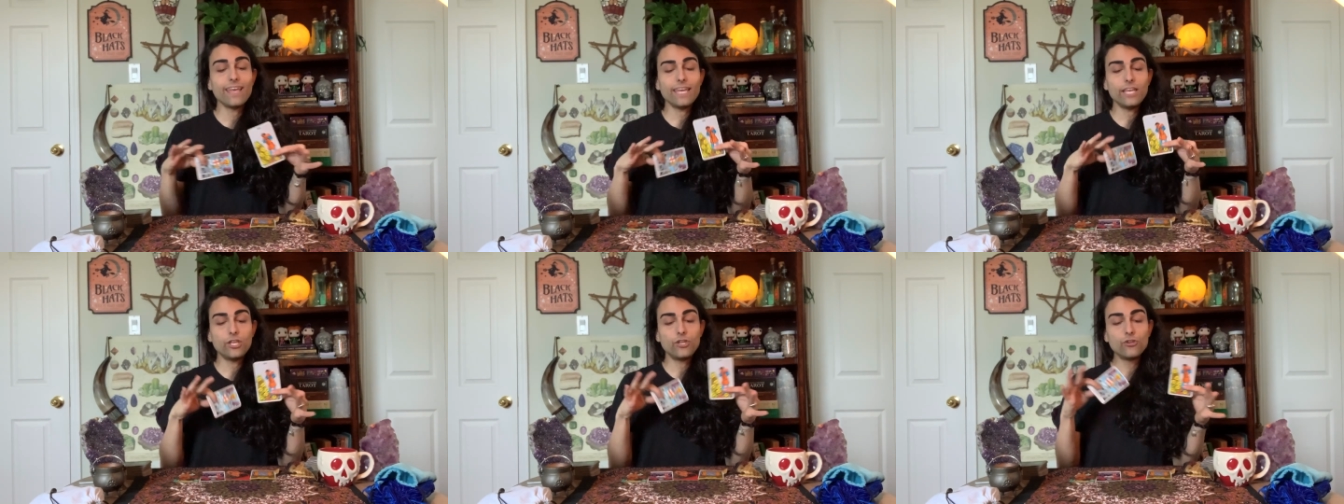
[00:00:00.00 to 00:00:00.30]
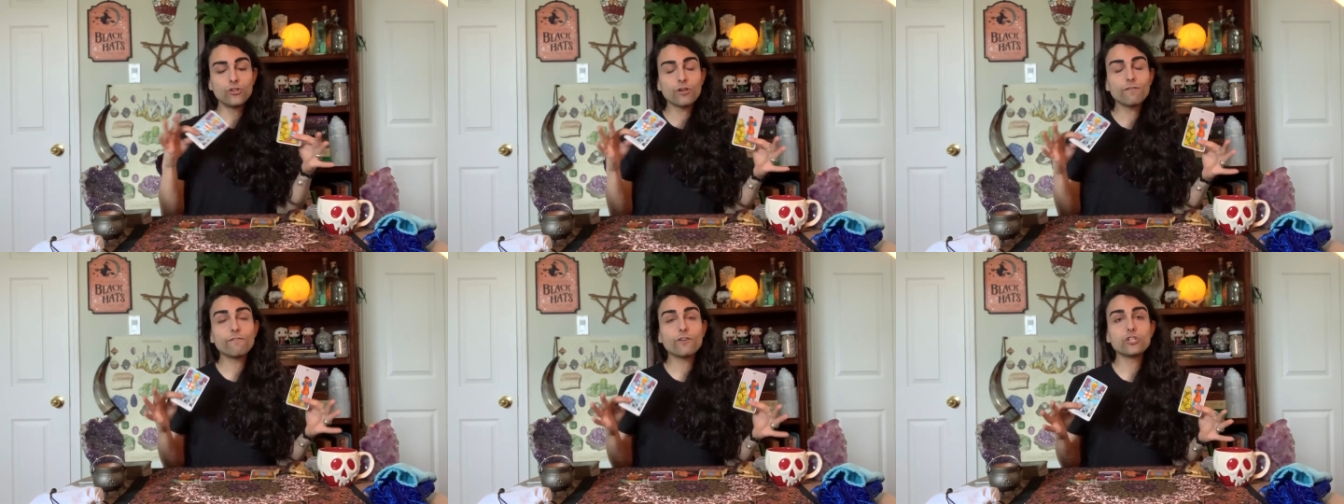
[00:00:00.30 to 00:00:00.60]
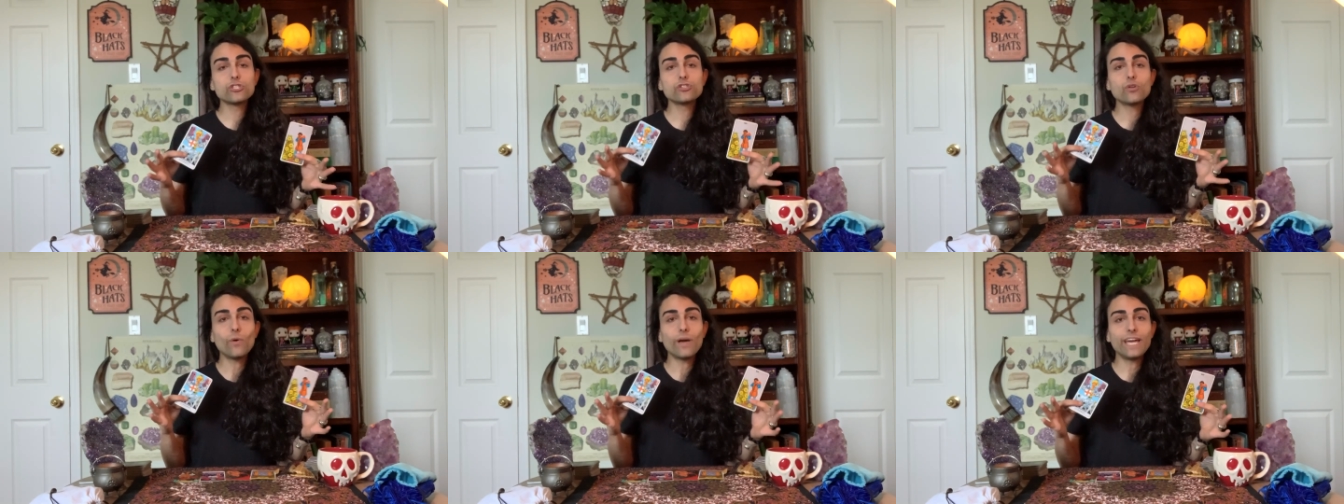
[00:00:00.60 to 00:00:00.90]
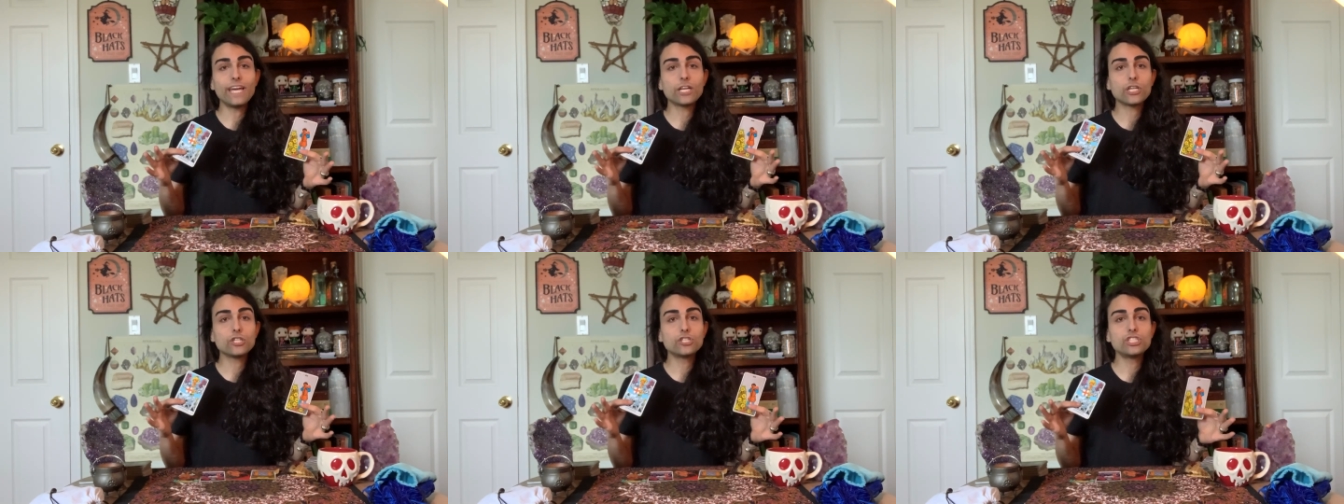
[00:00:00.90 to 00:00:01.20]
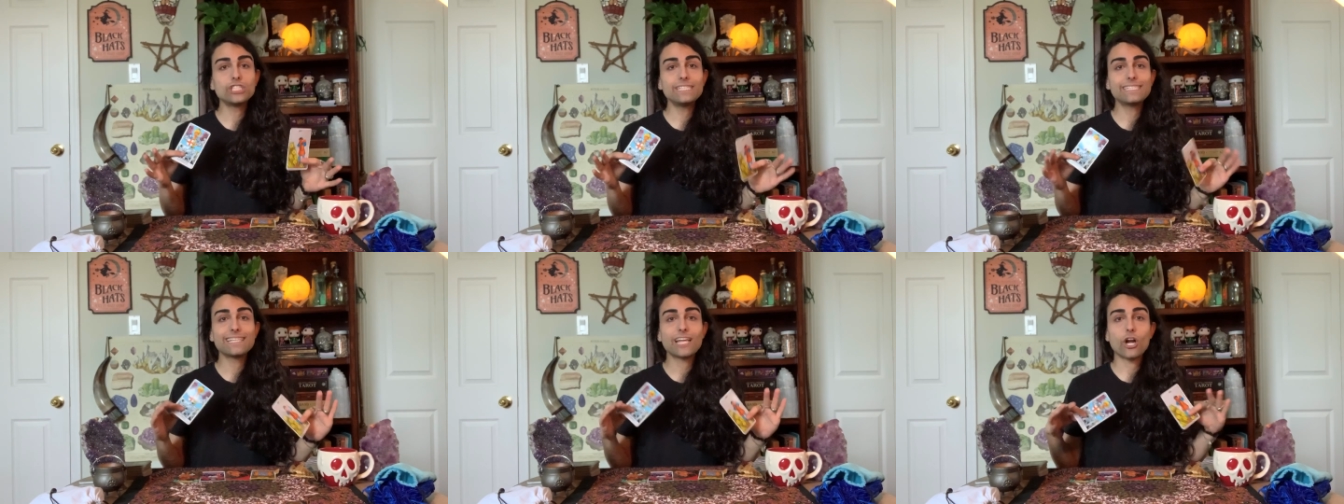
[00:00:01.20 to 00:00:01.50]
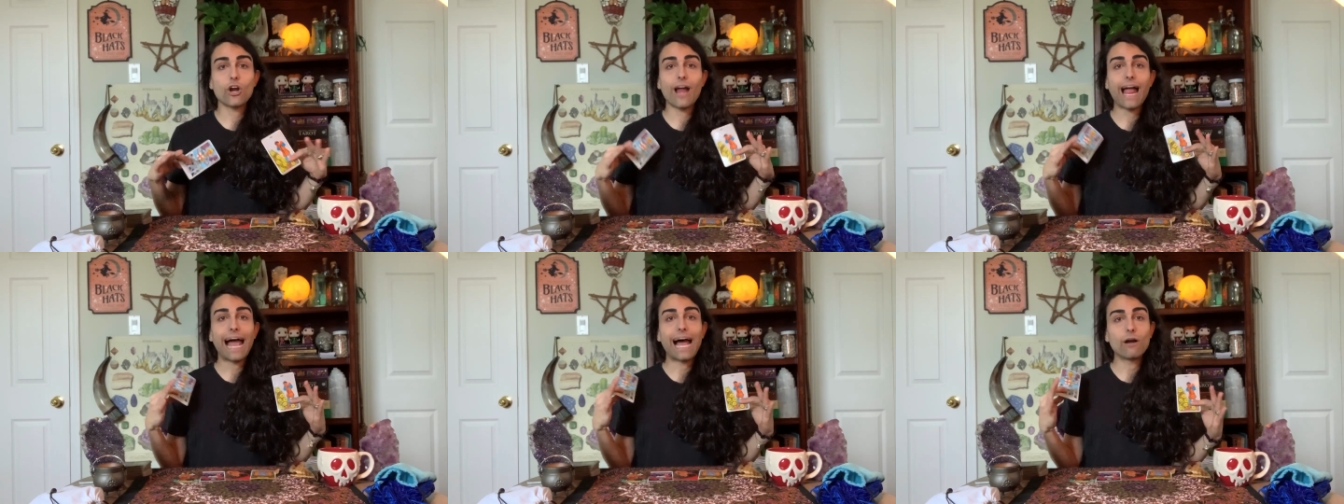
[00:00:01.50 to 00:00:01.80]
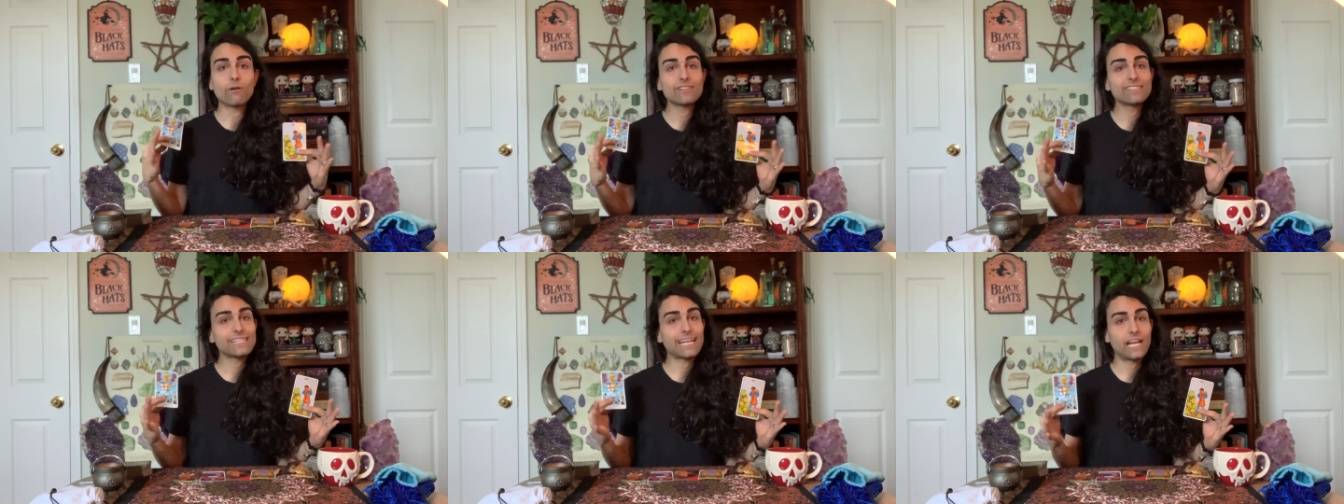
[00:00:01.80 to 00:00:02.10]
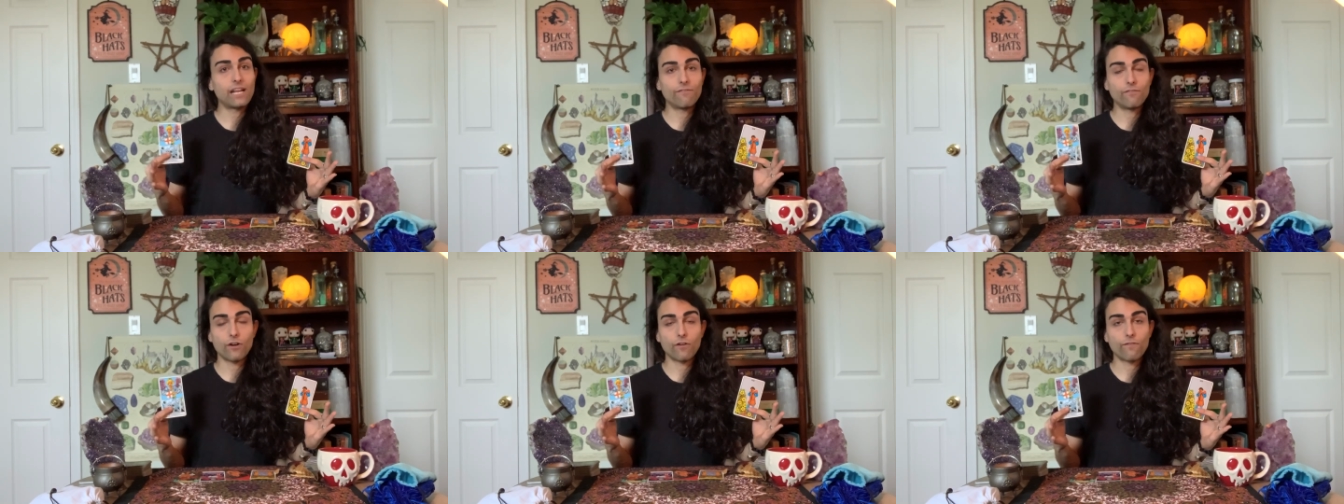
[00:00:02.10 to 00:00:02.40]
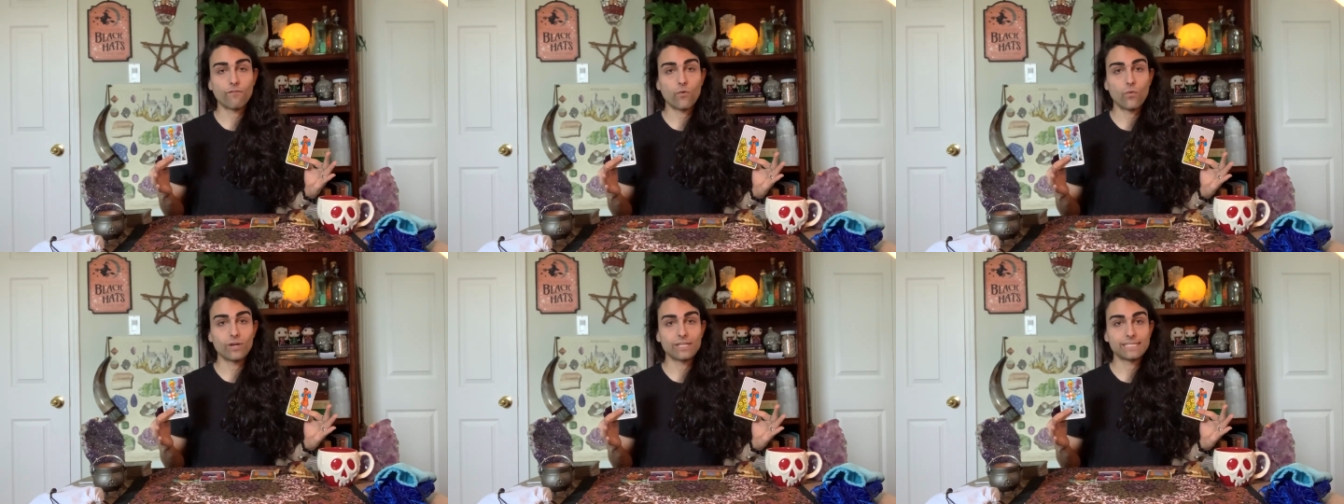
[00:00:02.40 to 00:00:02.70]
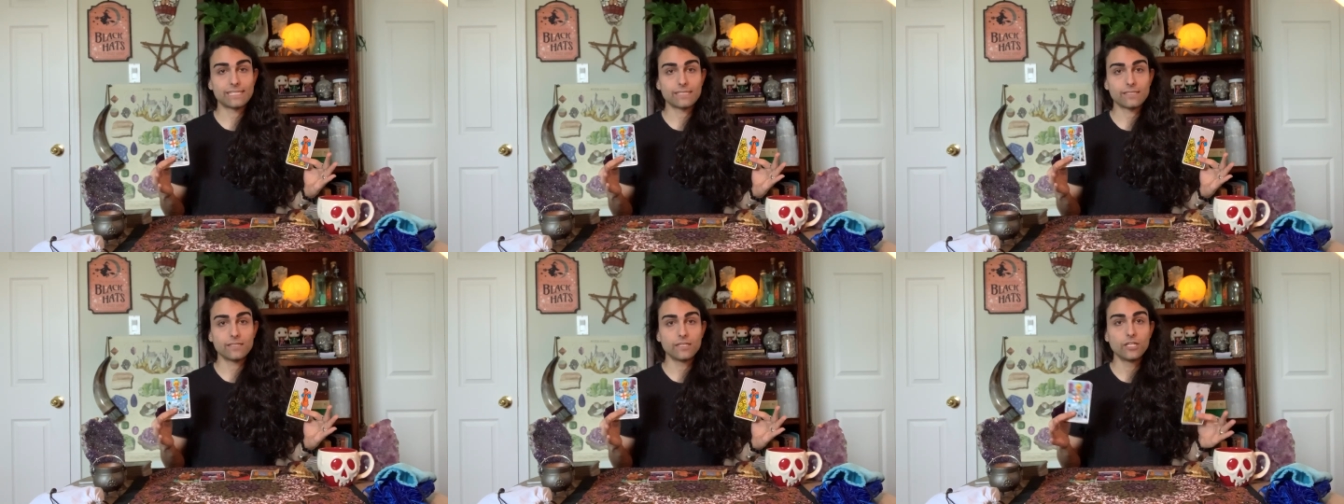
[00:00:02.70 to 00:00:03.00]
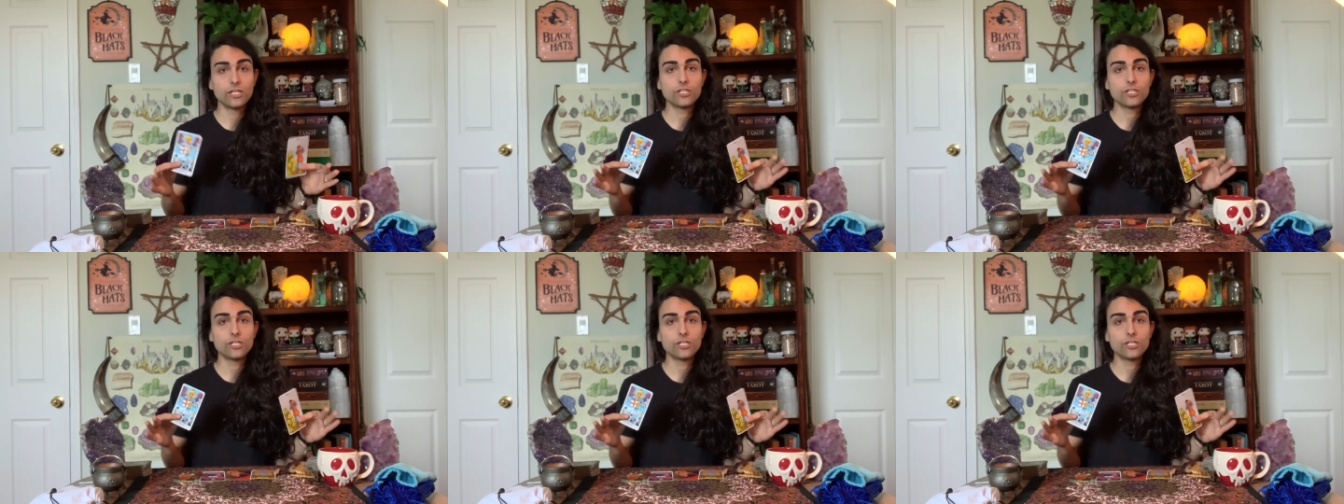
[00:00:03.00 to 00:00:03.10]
universal energies that are outside of our force,